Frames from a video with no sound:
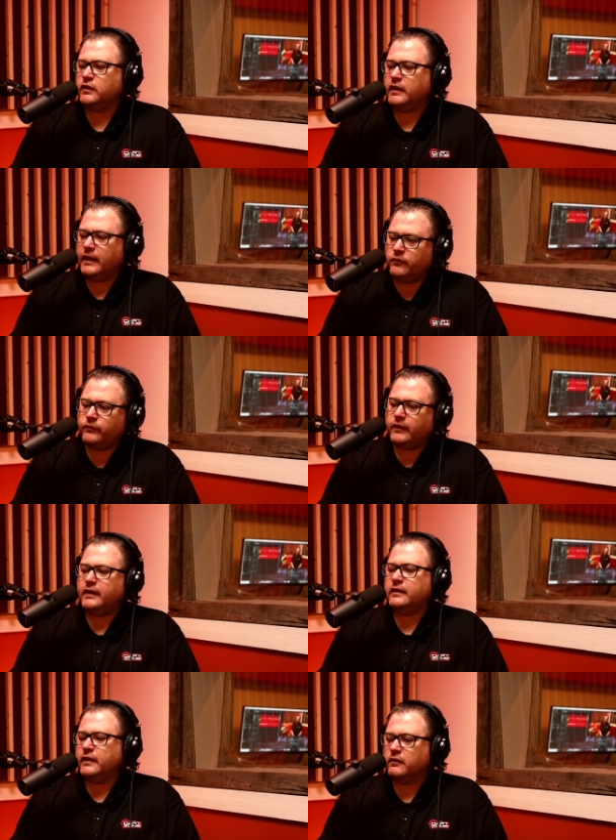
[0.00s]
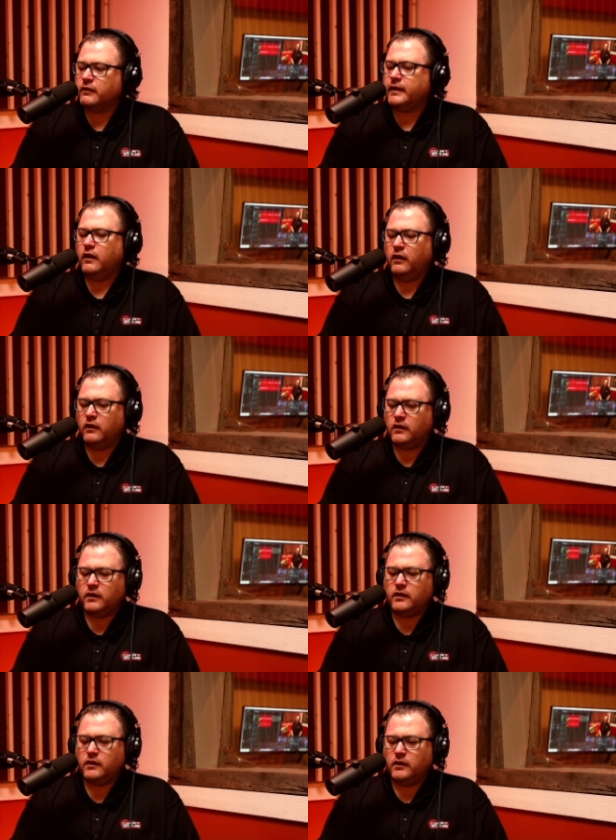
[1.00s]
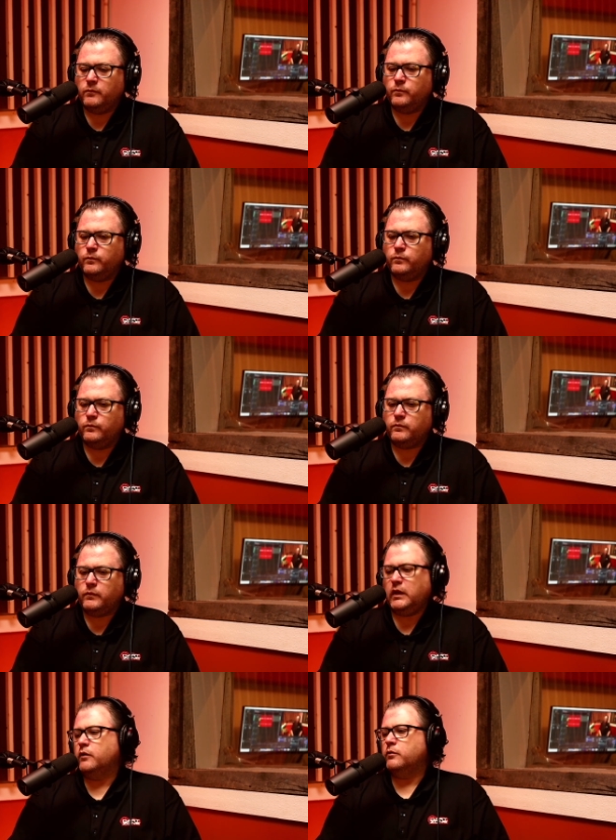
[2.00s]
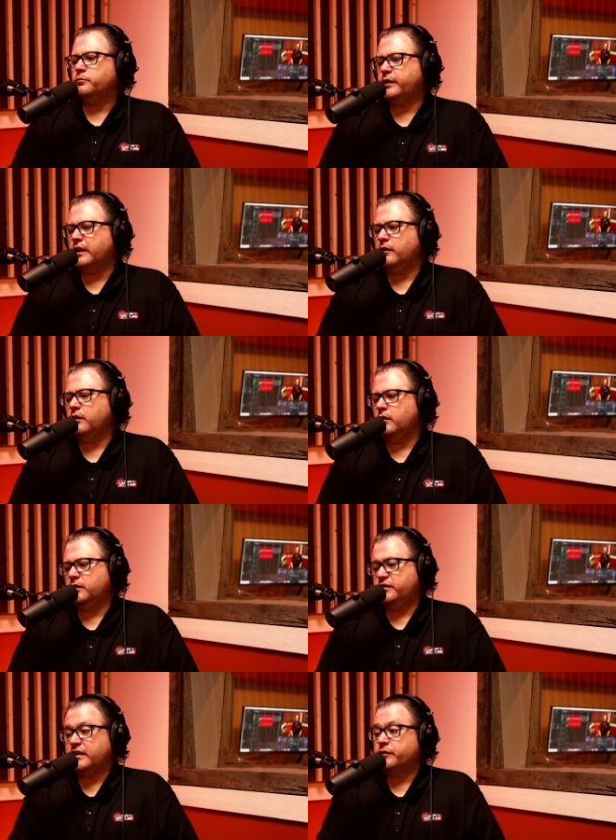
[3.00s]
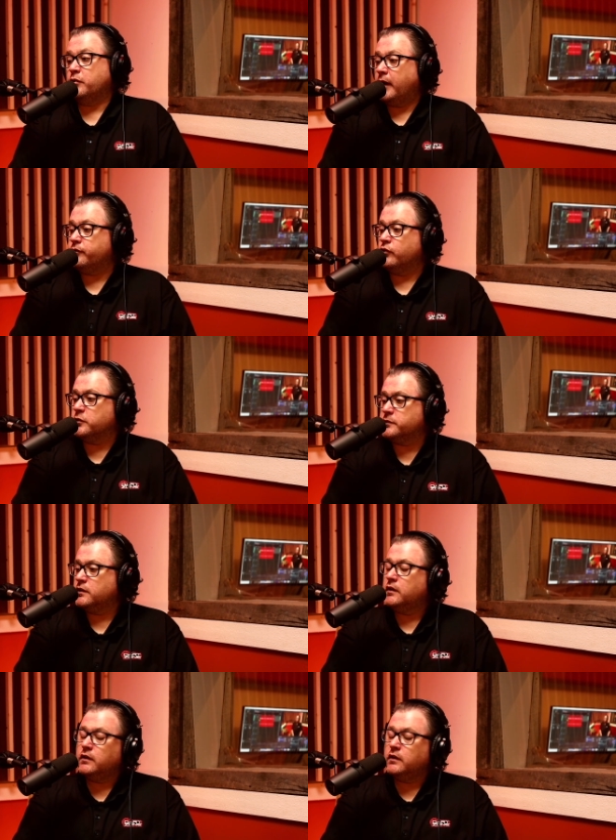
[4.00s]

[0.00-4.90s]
so you can innovate, iterate on get successful platforms.